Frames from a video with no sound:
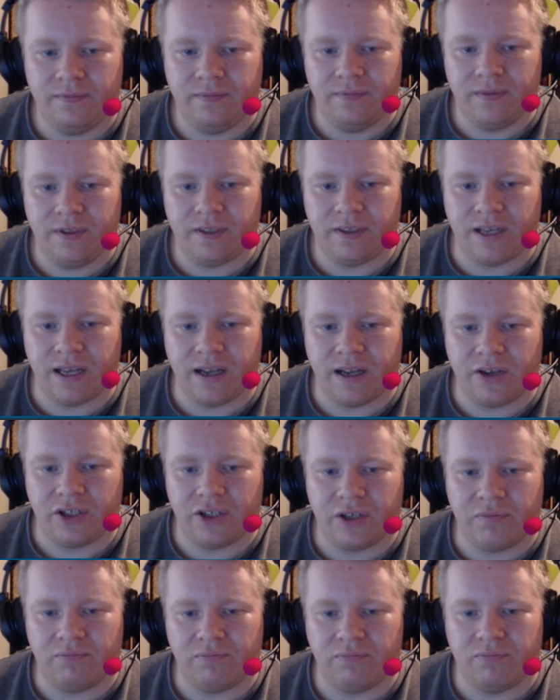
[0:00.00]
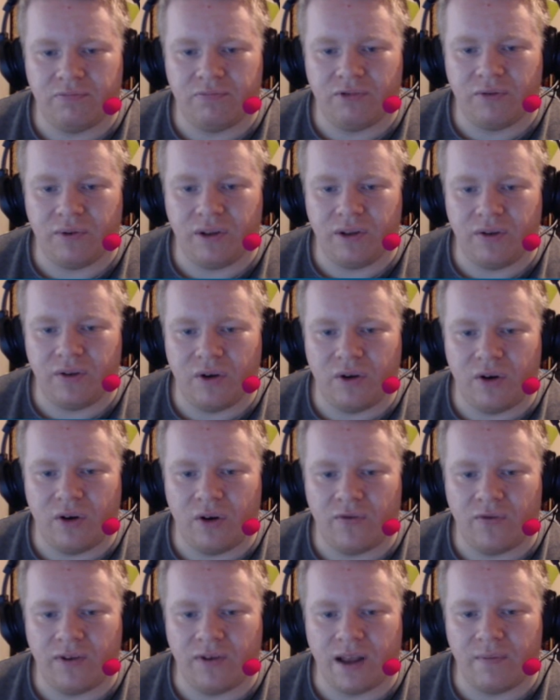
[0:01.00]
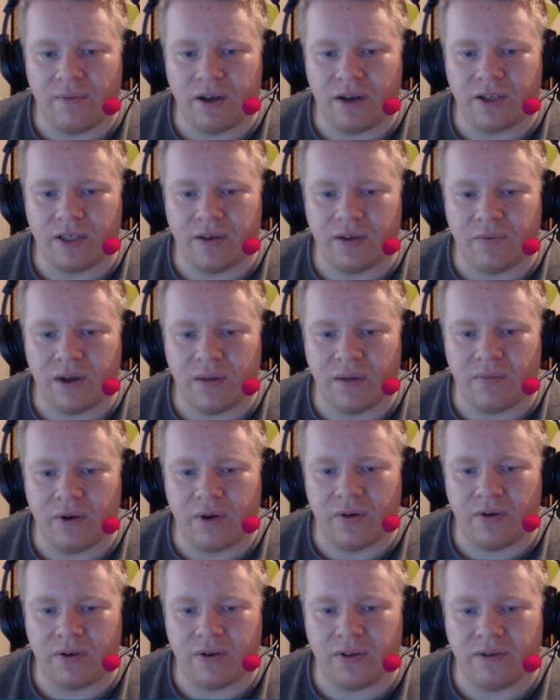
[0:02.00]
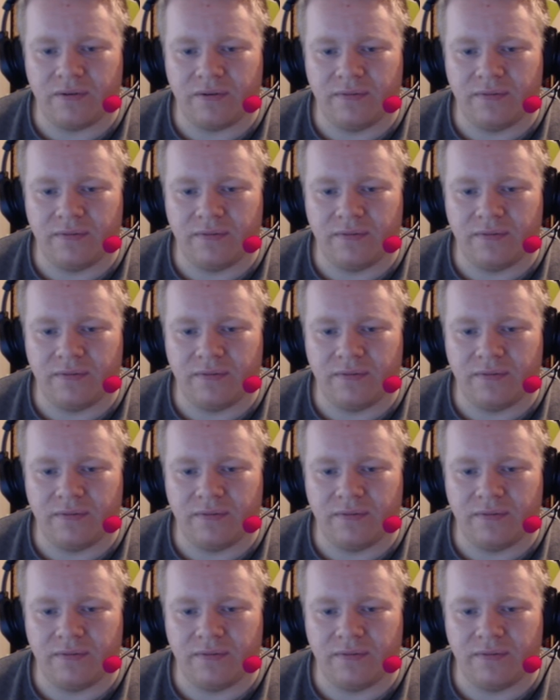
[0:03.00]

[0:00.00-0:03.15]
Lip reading: saying that I should probably not offer that much in the way of bonus.